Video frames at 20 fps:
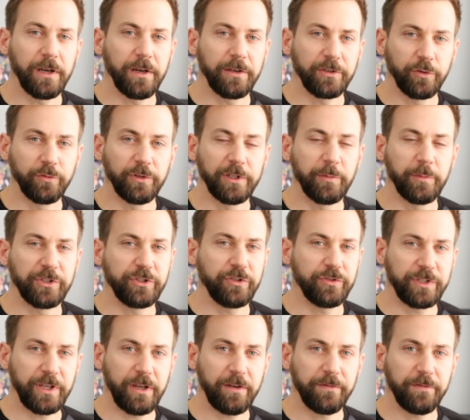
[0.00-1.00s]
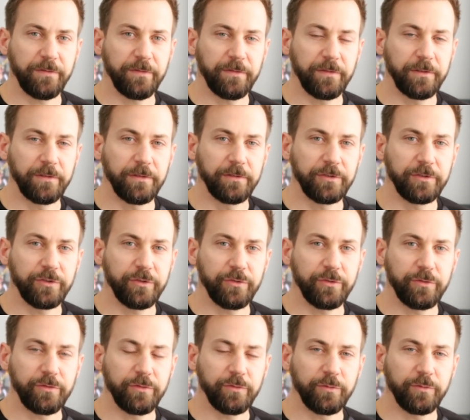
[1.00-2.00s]
Don't limit yourself
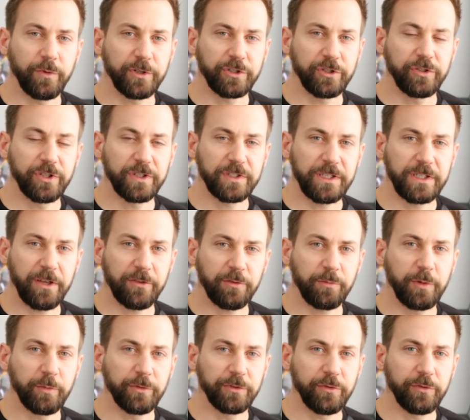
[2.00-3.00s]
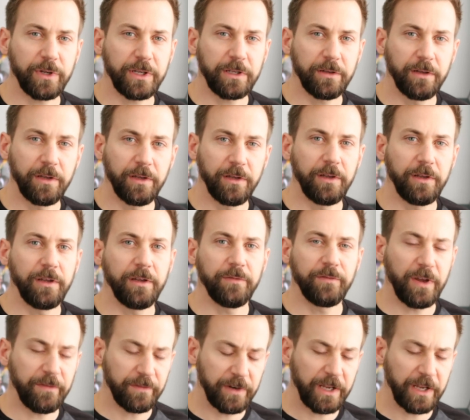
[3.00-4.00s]
to what you just see other people doing. If
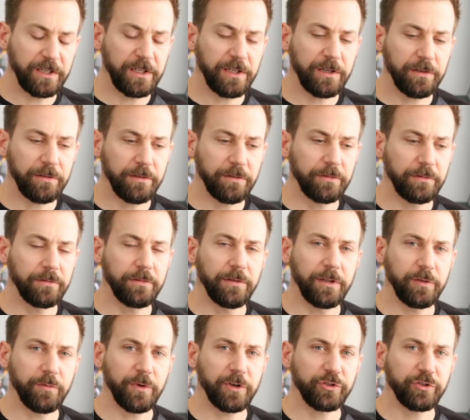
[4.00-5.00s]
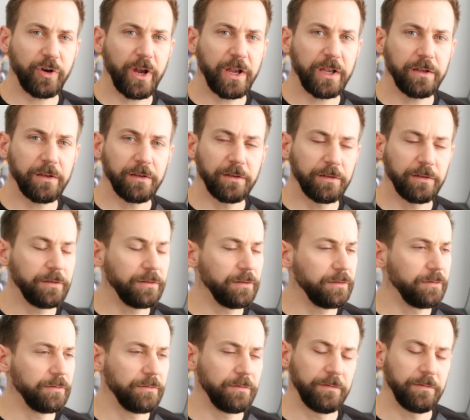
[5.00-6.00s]
you have an idea and you want to try,
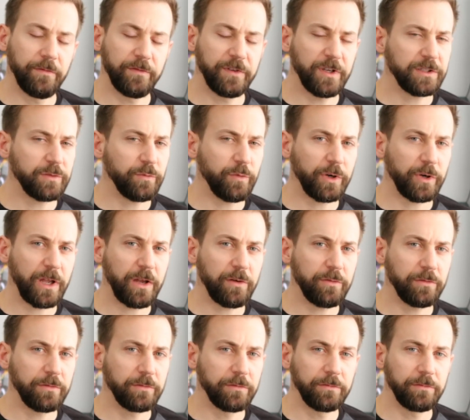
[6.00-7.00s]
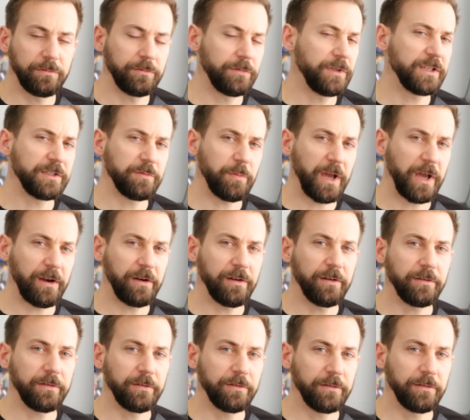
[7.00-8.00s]
if it doesn't work out, it doesn't matter.
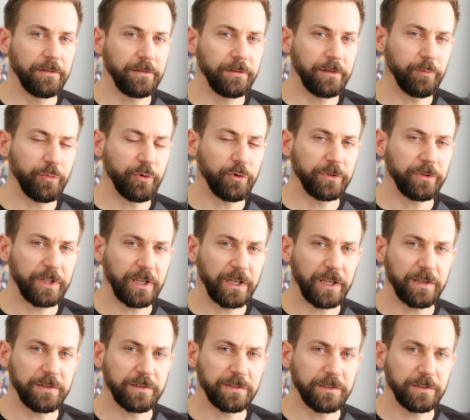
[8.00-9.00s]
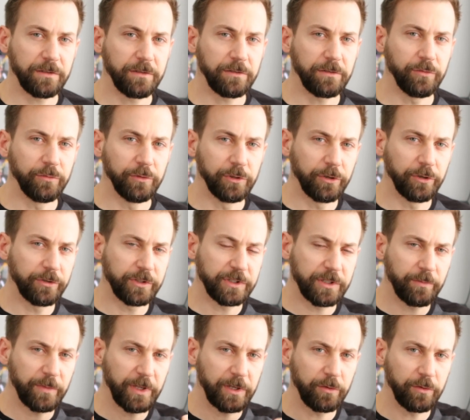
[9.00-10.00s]
The important thing is you learned
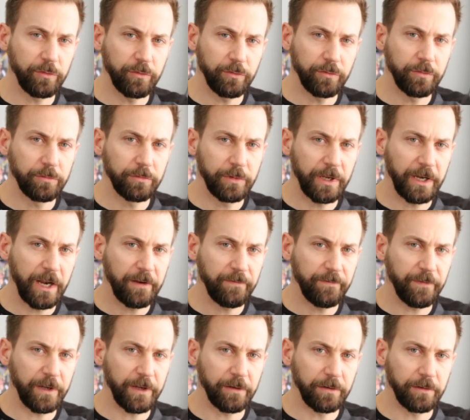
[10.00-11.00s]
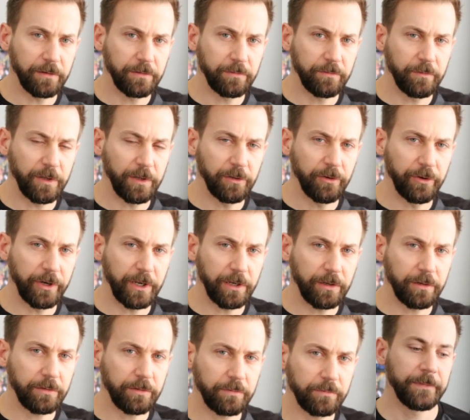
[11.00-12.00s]
something new and had fun while learning.
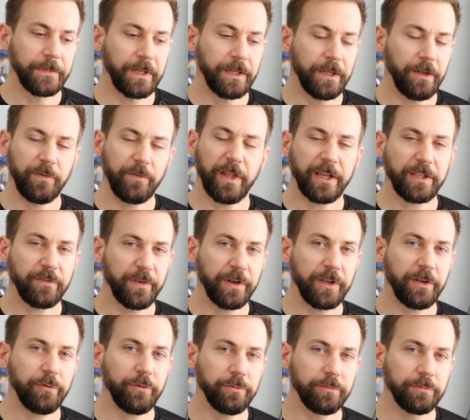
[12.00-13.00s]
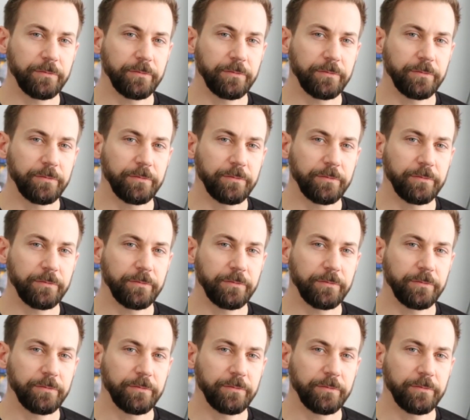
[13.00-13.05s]
If you liked the video,